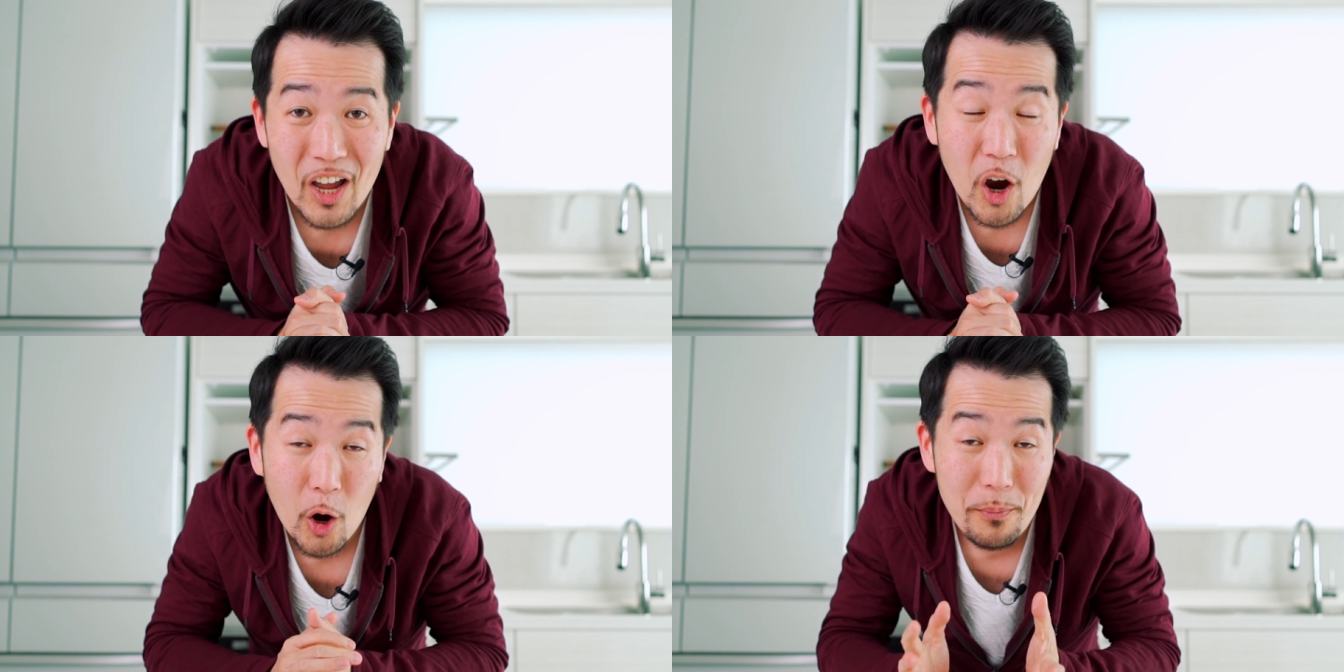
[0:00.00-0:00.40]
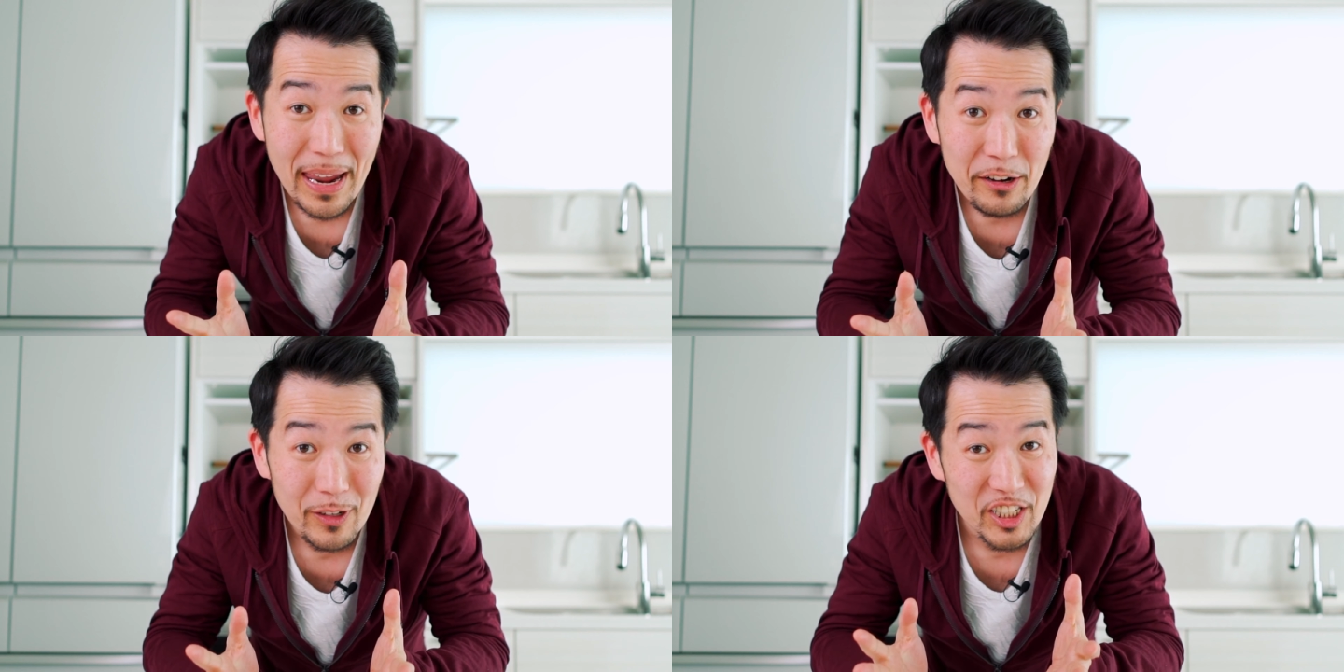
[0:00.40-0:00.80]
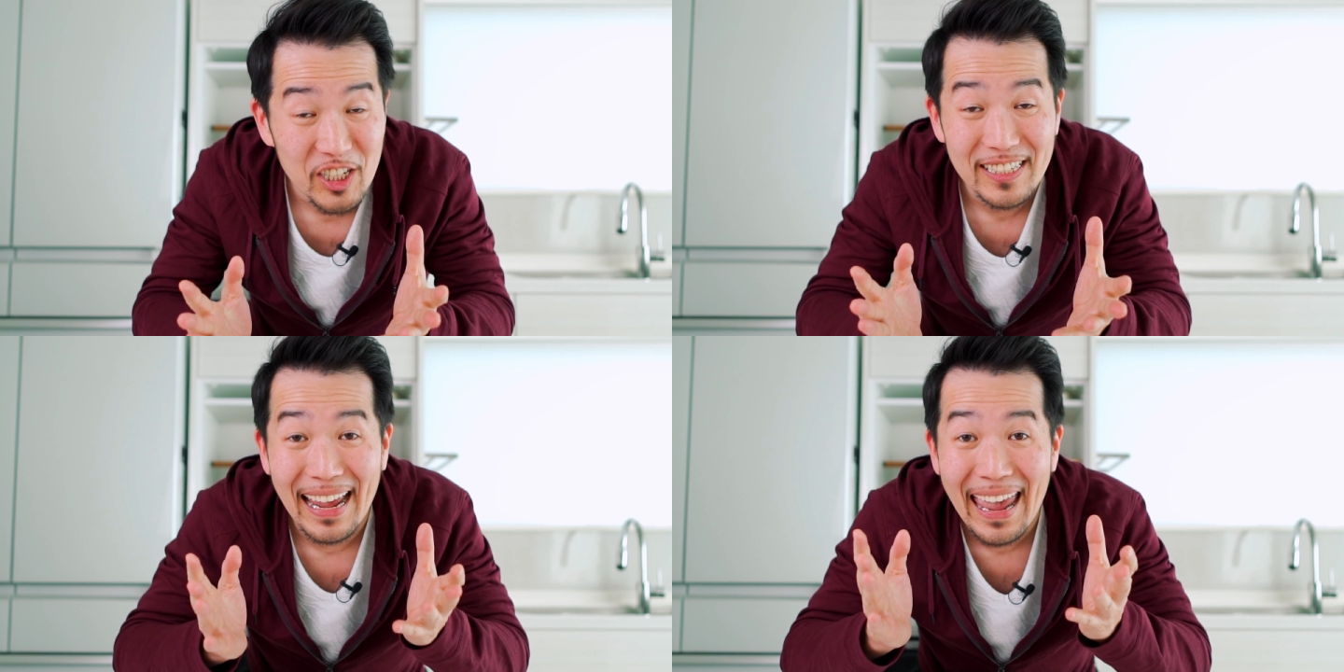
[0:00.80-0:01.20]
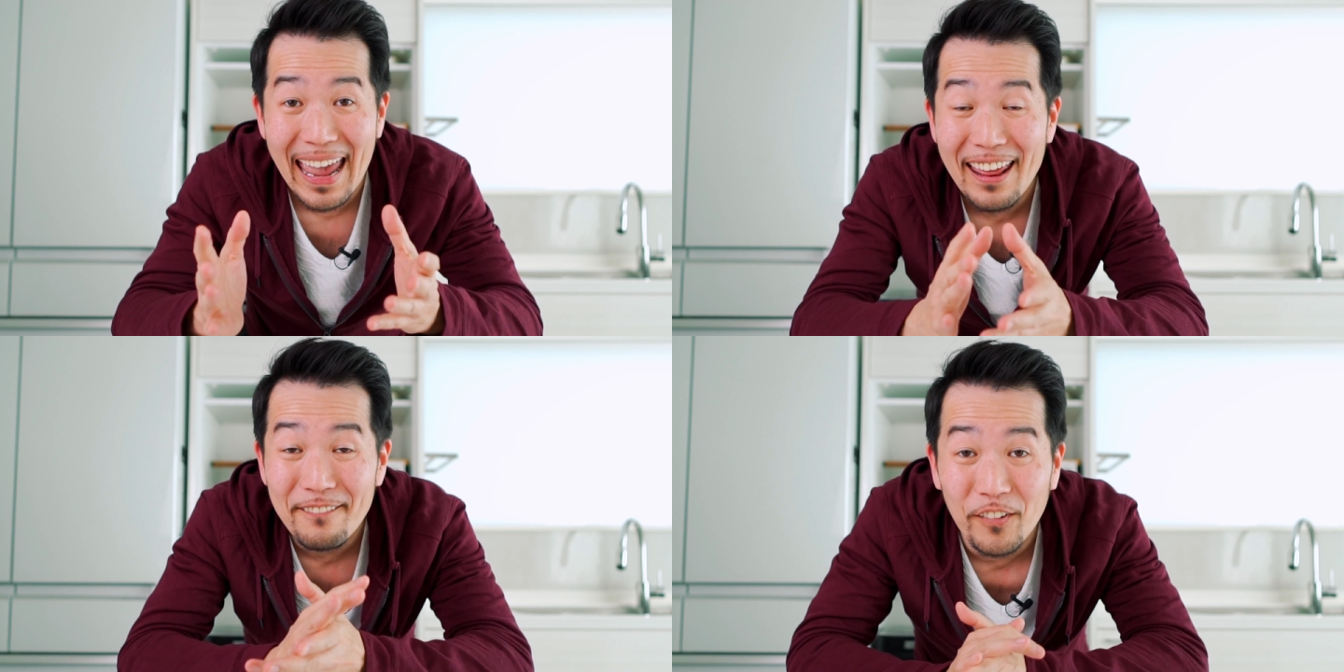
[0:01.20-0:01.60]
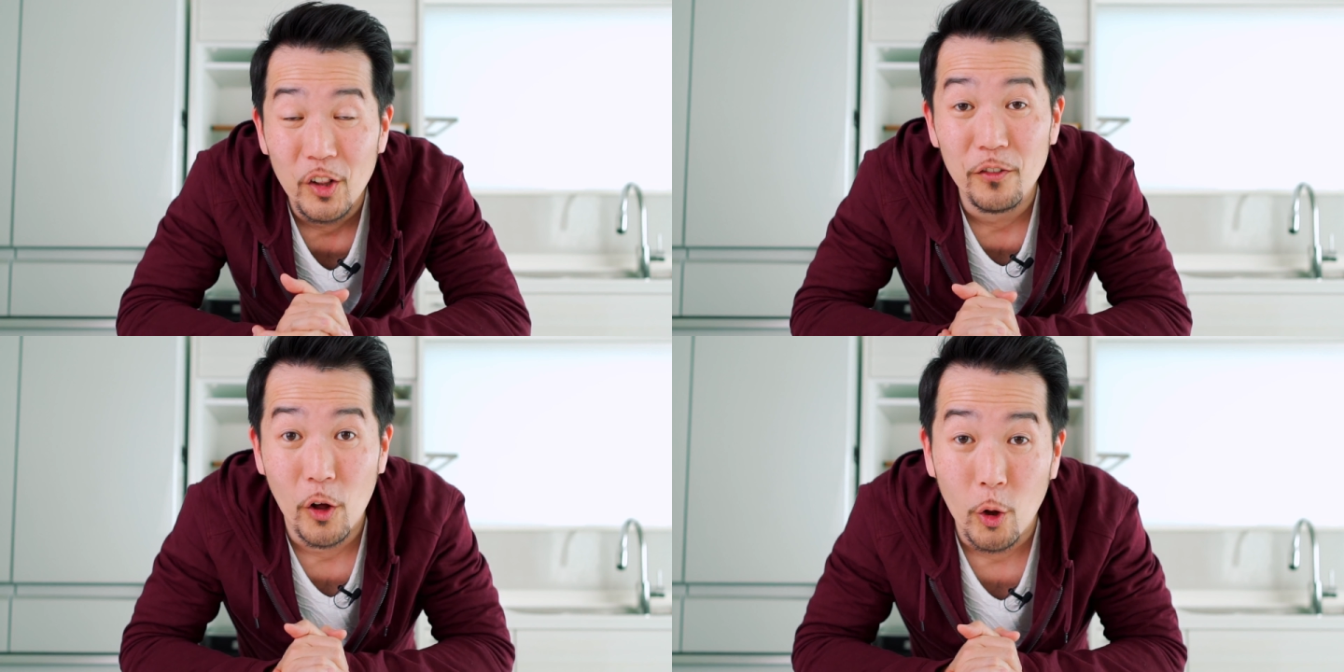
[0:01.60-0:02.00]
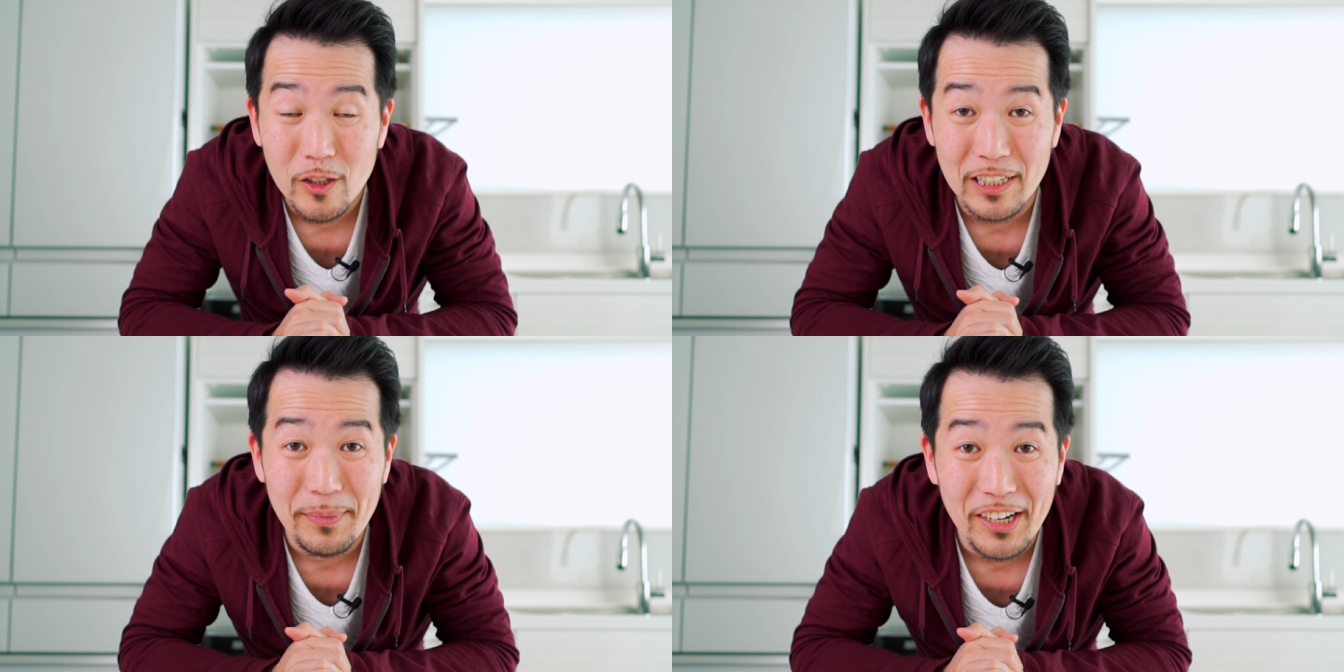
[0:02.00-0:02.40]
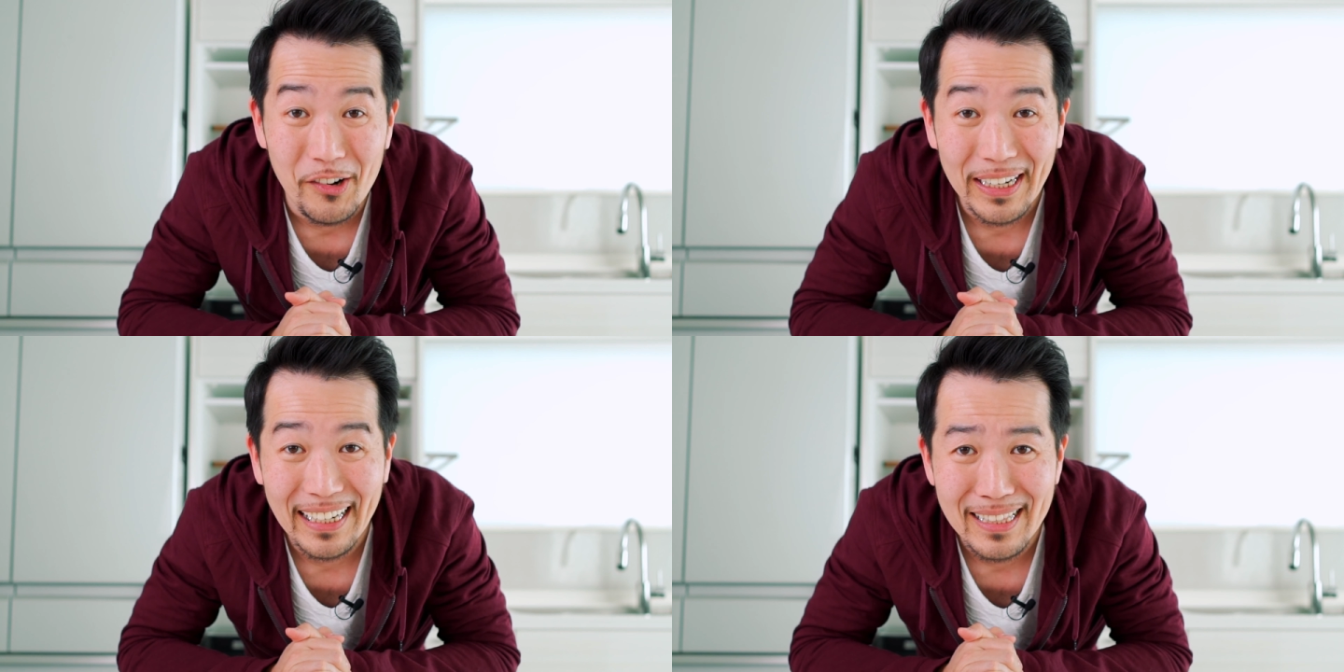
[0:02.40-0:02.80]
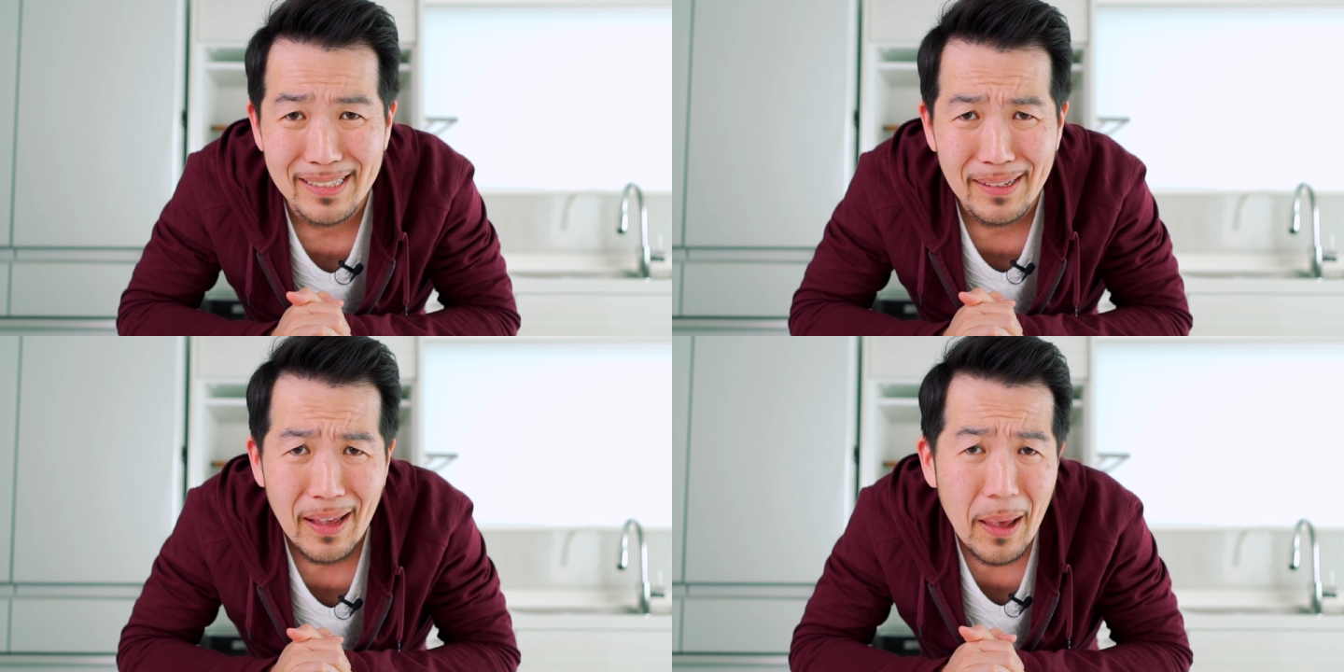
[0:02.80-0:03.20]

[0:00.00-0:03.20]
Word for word: are made with just a handful of wholesome ingredients,